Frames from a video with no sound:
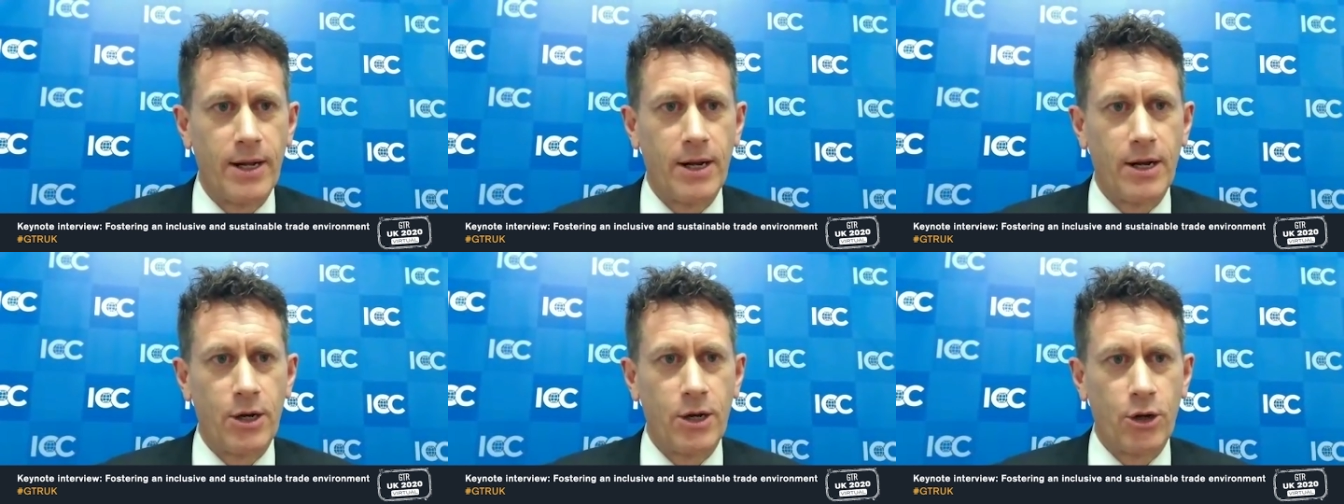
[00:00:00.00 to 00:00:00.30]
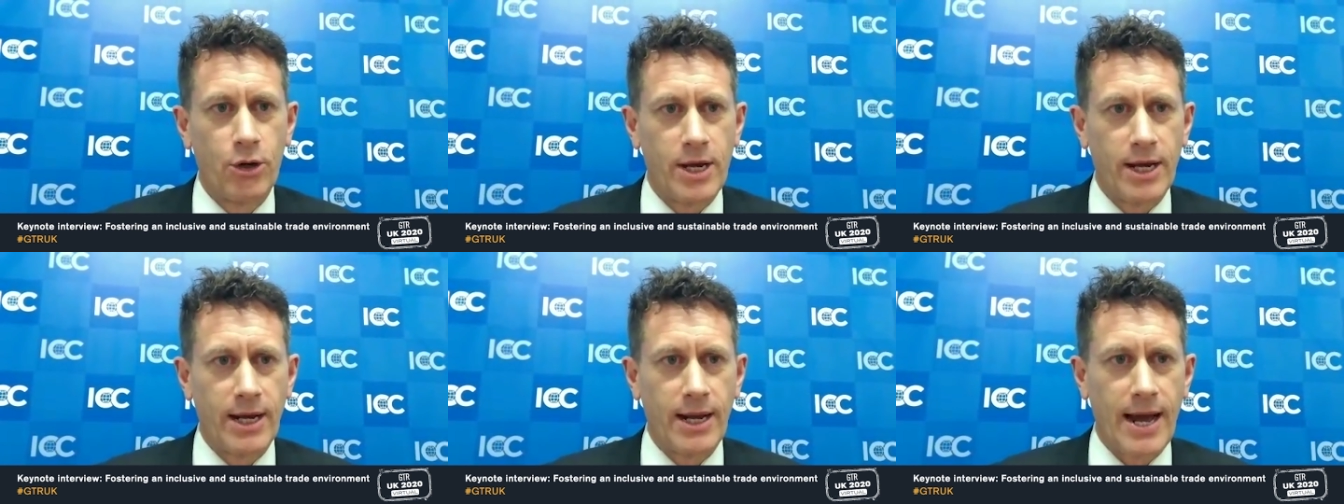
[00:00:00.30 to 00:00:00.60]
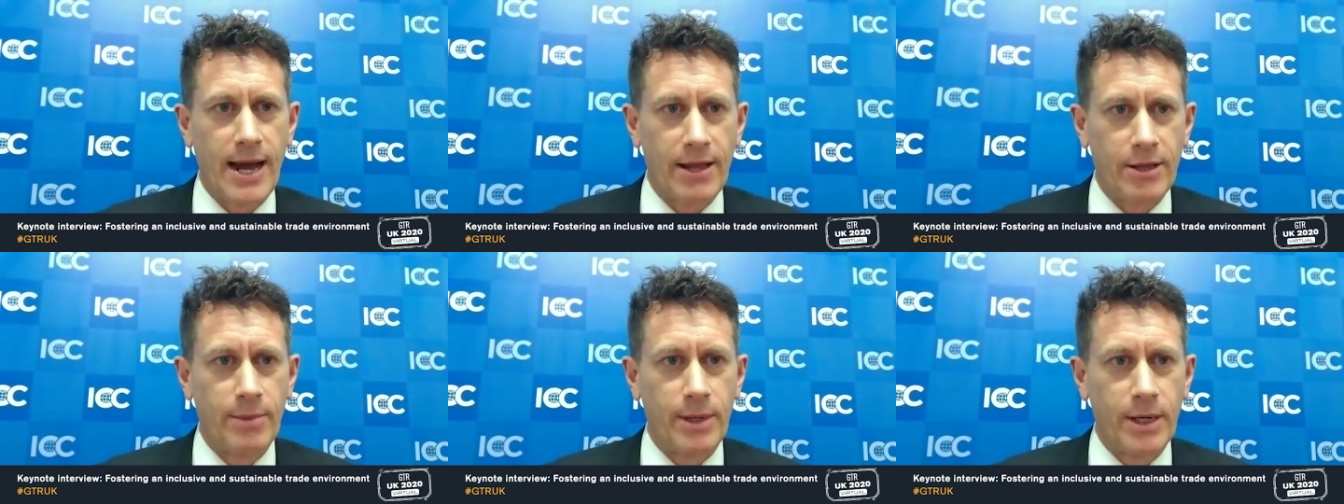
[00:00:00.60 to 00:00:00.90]
looking
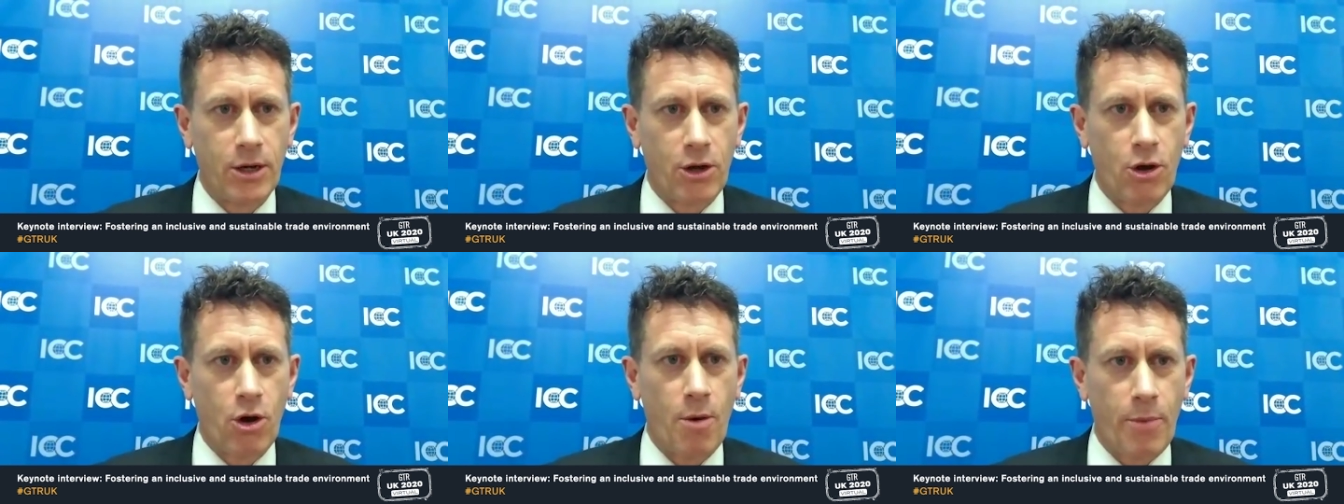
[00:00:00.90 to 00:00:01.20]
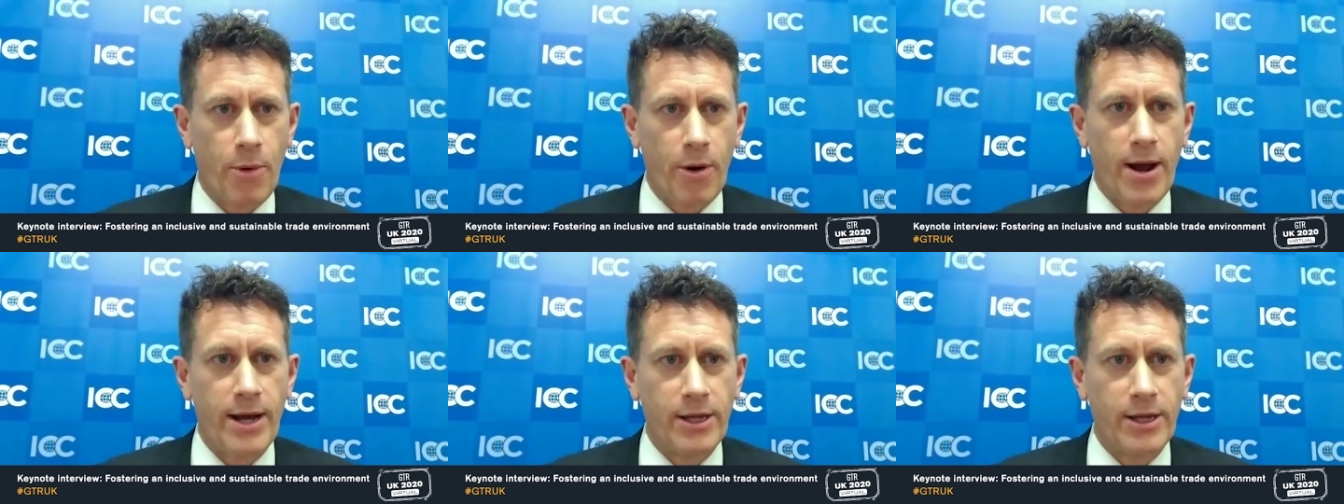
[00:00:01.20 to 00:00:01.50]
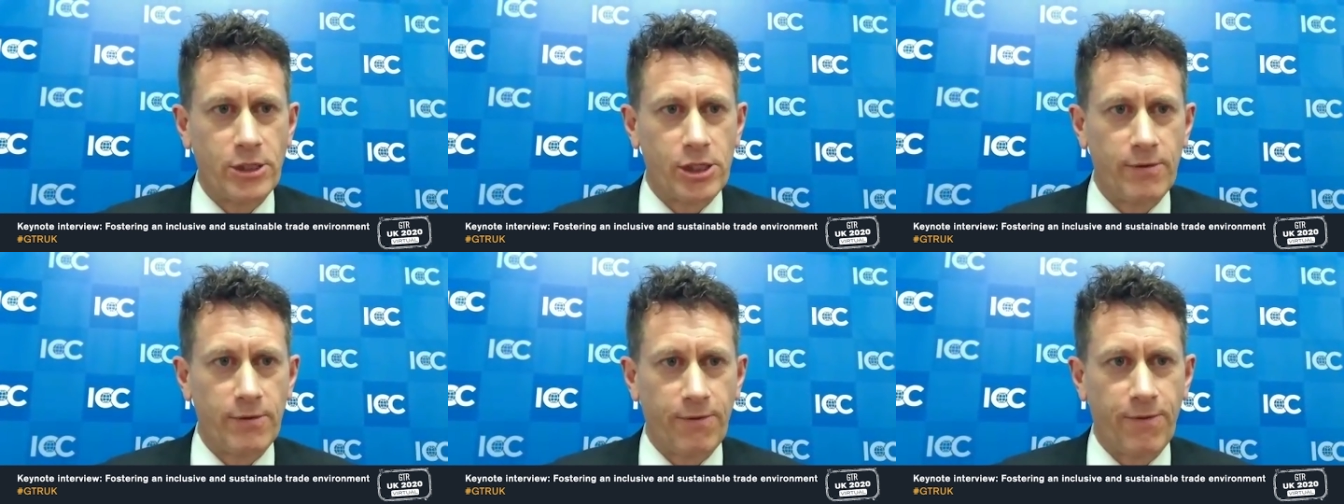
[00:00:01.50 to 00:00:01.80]
at them in
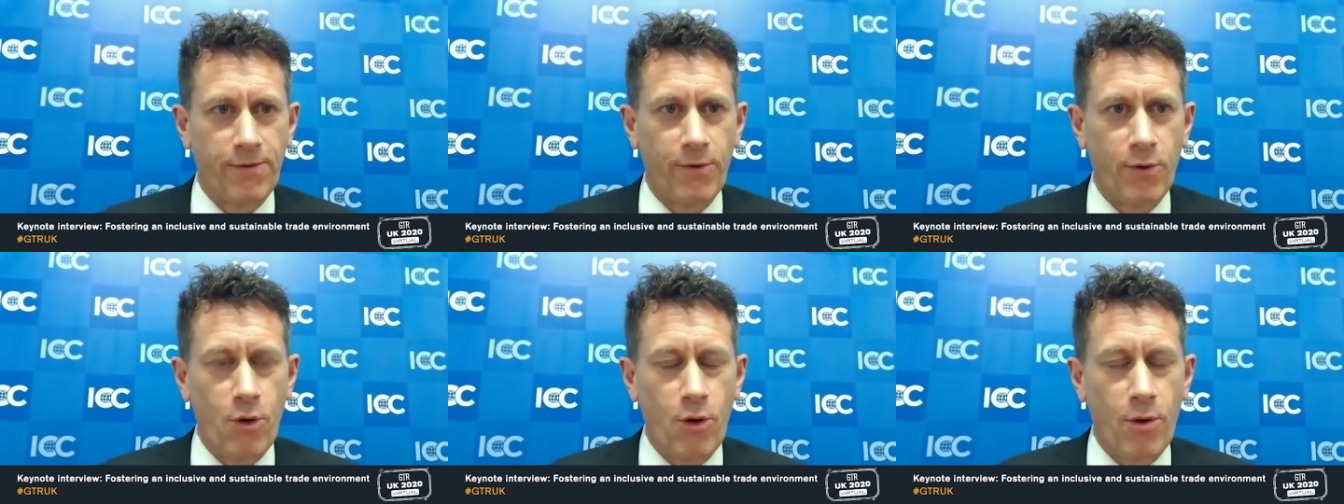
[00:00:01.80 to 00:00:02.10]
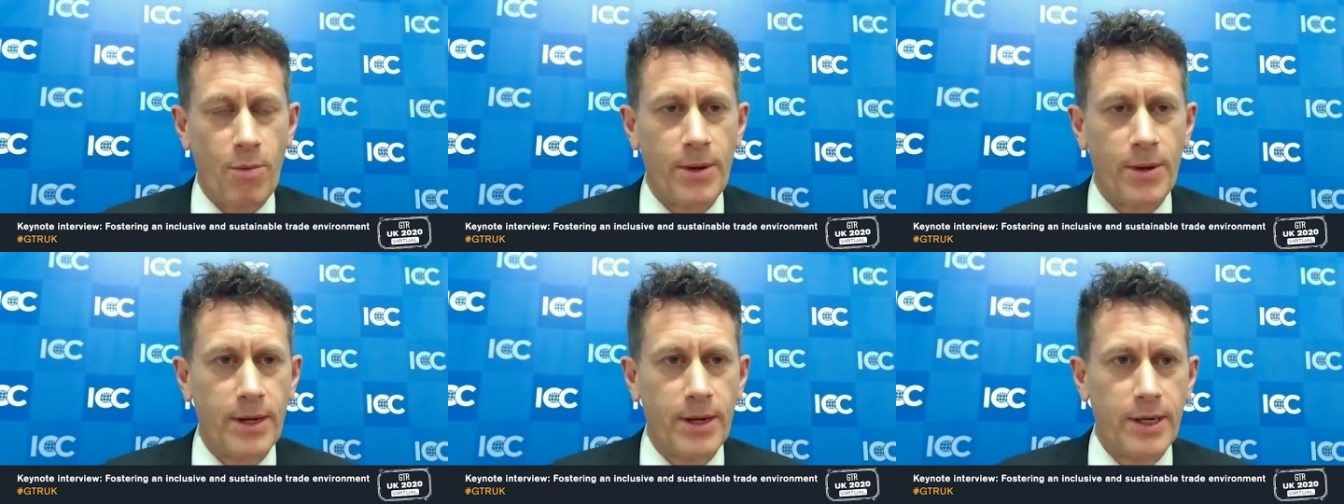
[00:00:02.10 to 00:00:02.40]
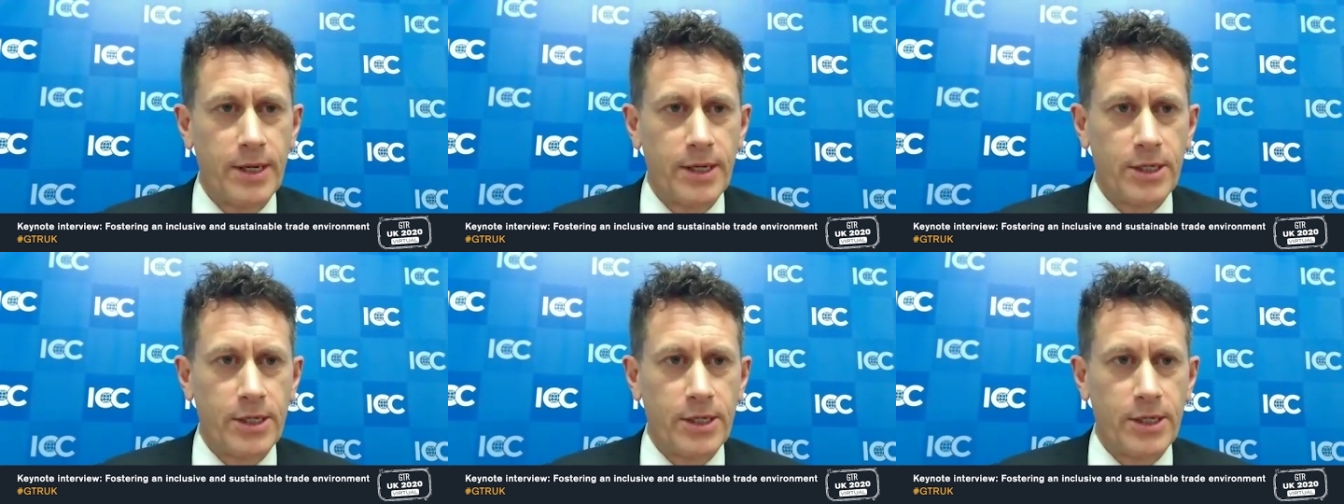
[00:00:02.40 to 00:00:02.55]
comprehensive form,